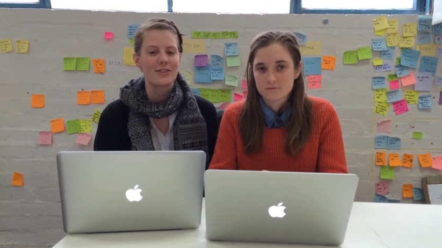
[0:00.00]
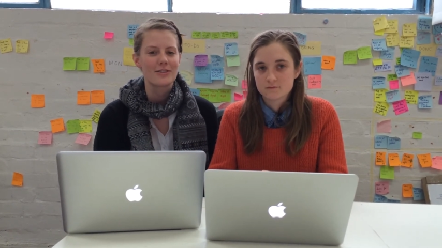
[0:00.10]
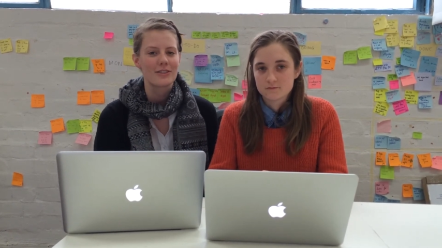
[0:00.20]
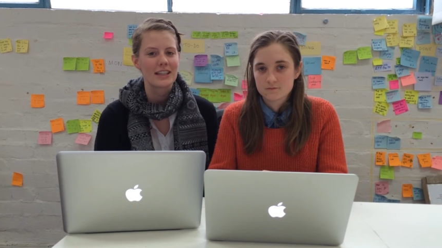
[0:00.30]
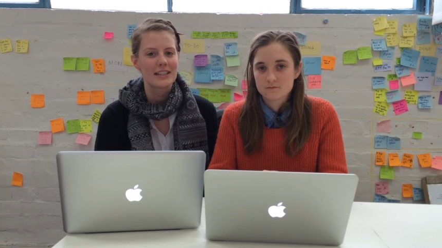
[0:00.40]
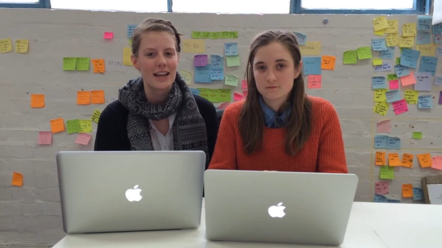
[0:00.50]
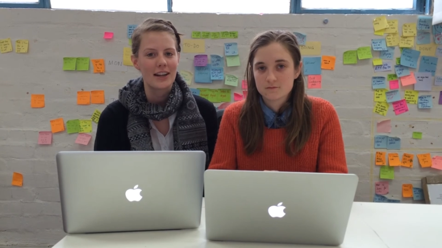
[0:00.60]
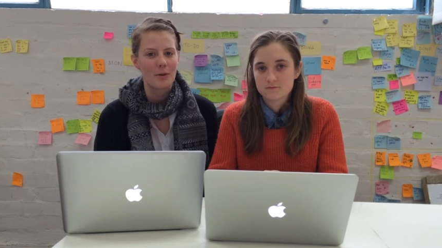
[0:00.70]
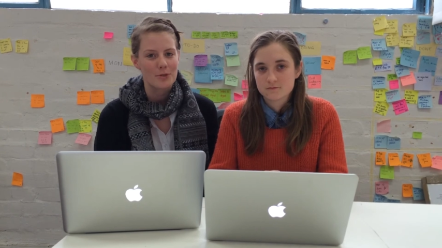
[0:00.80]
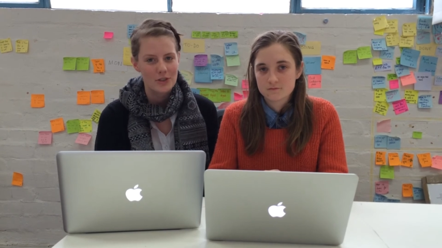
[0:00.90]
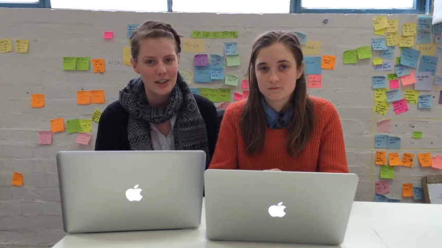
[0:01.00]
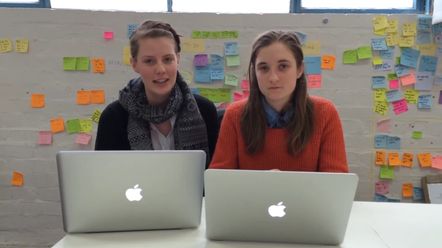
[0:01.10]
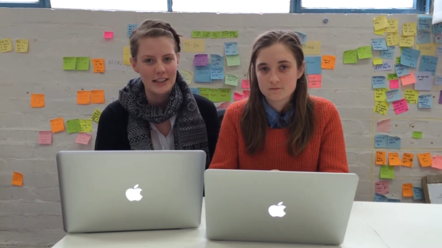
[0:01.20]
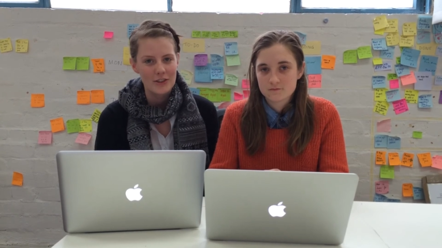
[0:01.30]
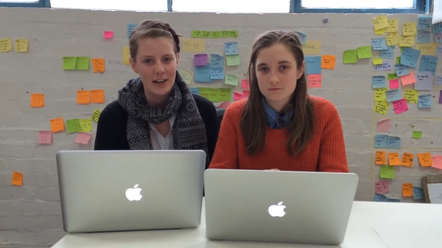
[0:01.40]
Speaker 1: So it's a really exciting
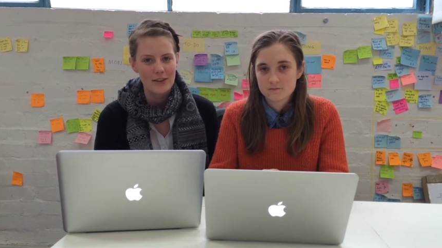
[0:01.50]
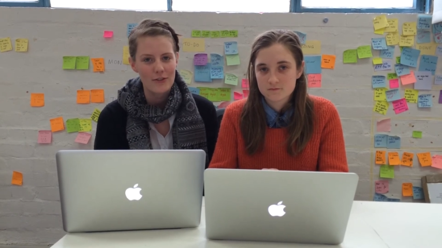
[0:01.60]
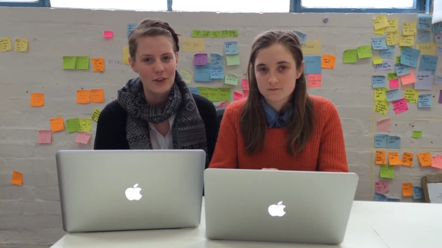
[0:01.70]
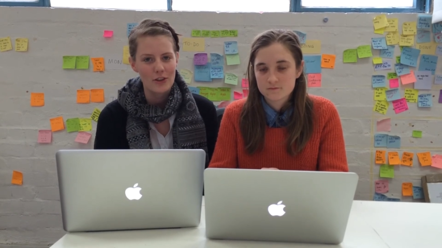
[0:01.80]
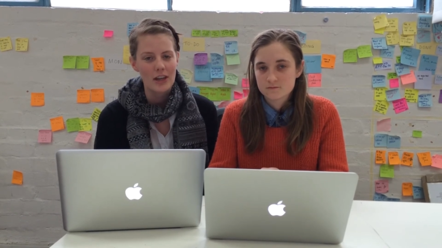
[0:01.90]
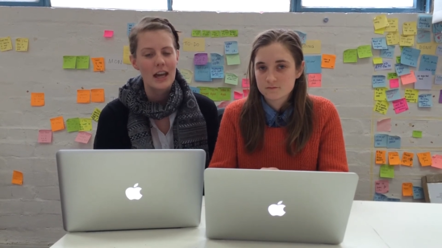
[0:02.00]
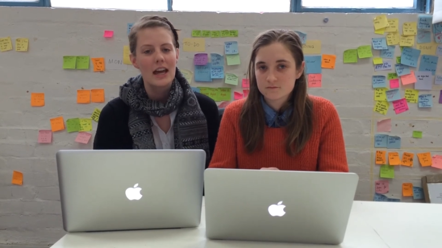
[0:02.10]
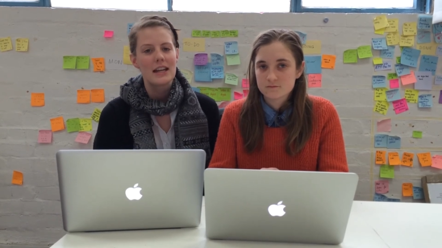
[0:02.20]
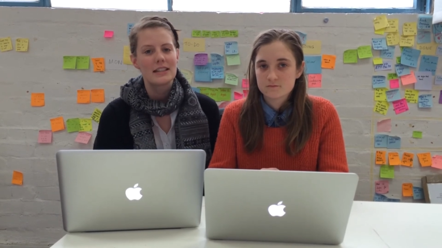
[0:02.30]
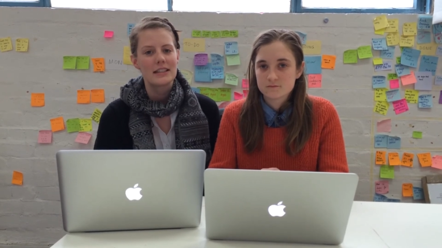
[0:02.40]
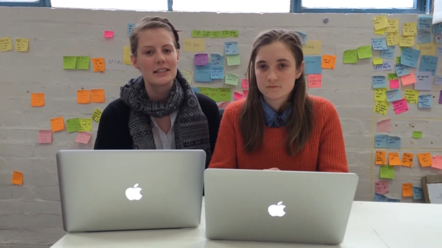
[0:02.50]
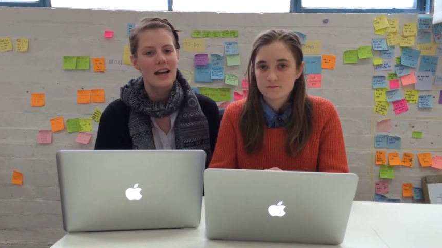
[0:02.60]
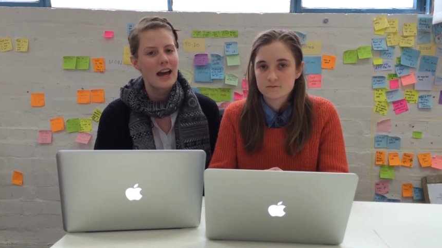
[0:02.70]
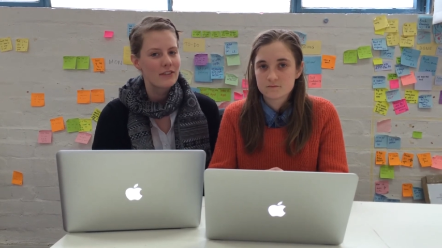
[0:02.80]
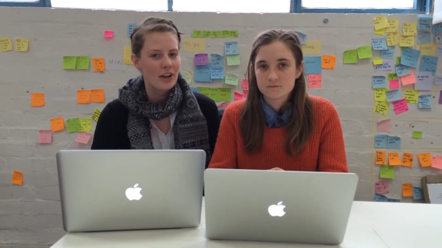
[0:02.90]
opportunity and a chance for you to
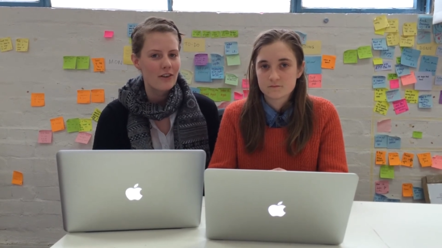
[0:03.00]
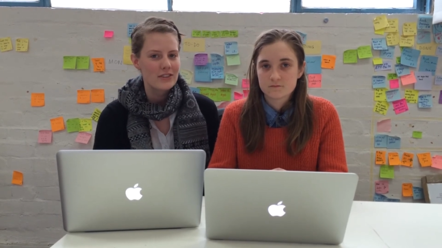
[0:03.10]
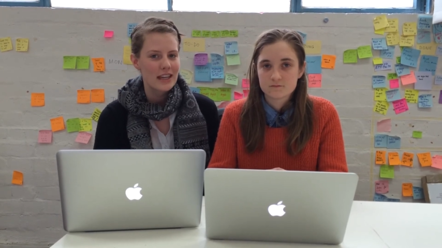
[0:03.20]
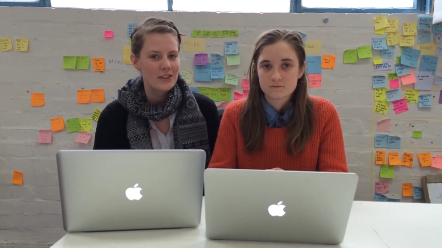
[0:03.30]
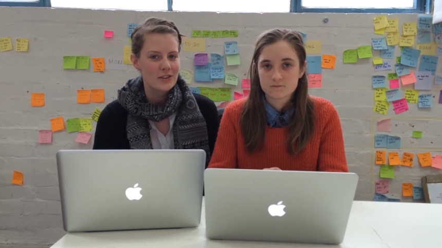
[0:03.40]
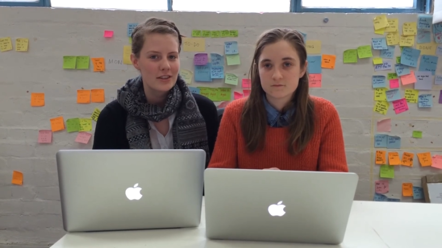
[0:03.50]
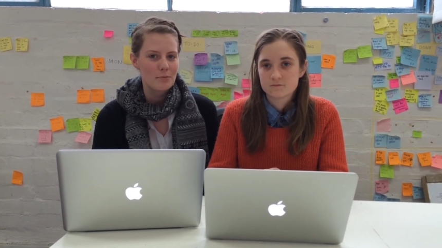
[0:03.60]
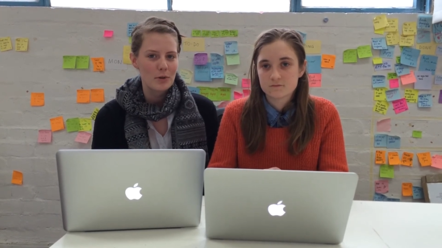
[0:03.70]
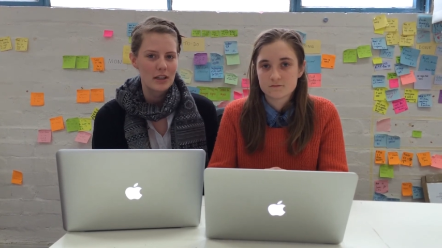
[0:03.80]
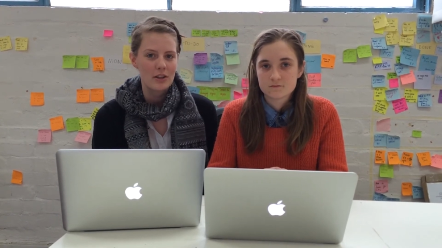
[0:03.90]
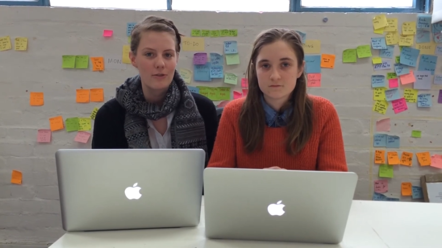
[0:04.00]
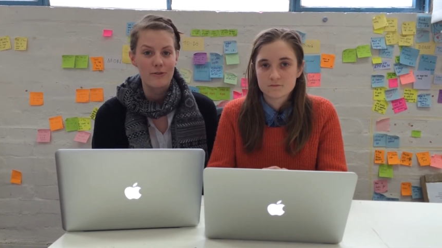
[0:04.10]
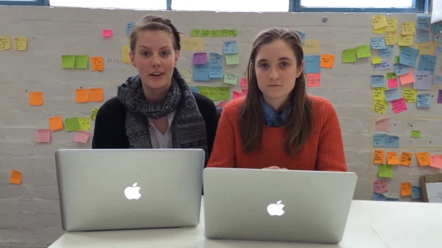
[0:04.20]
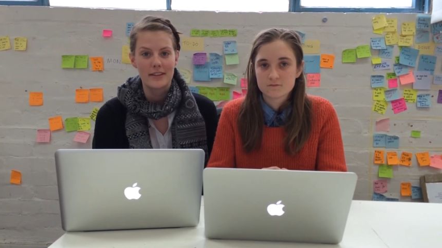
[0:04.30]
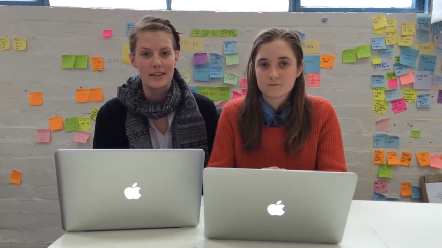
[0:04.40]
start having conversations and bringing
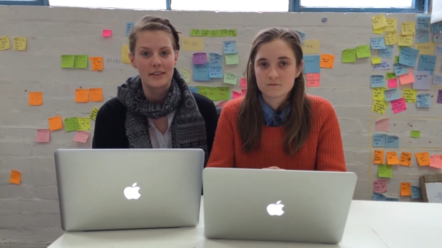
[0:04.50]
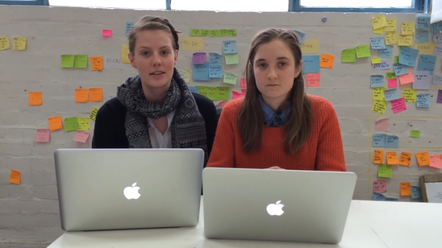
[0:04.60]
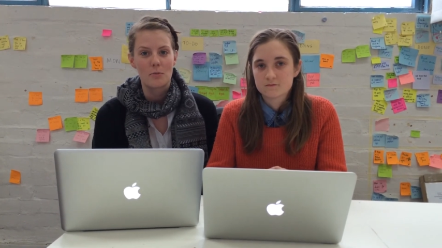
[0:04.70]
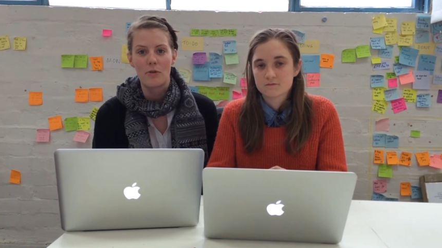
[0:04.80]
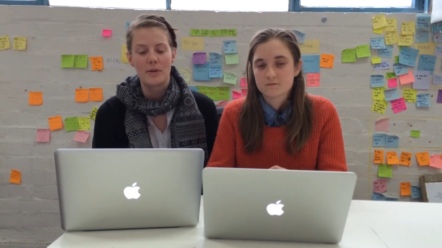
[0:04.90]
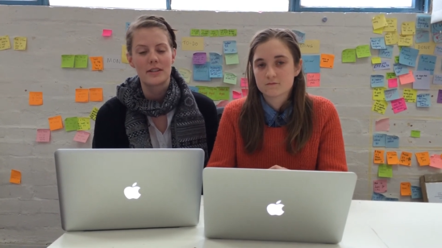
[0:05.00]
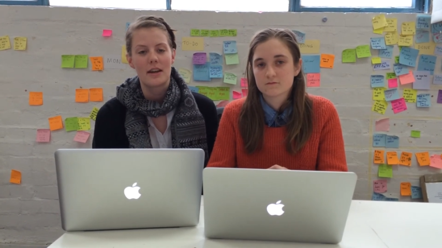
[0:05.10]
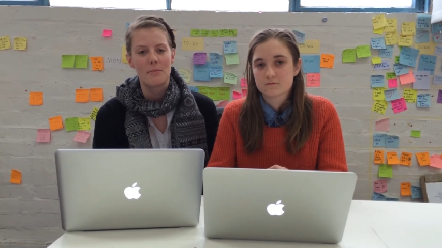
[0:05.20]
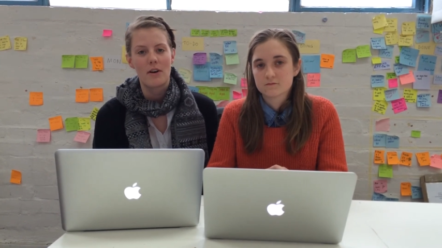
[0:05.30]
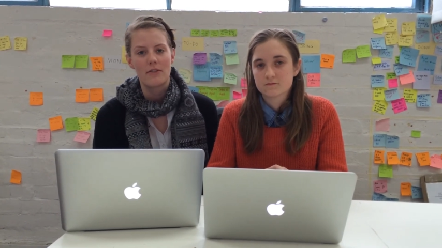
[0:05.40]
your friends into the movement to end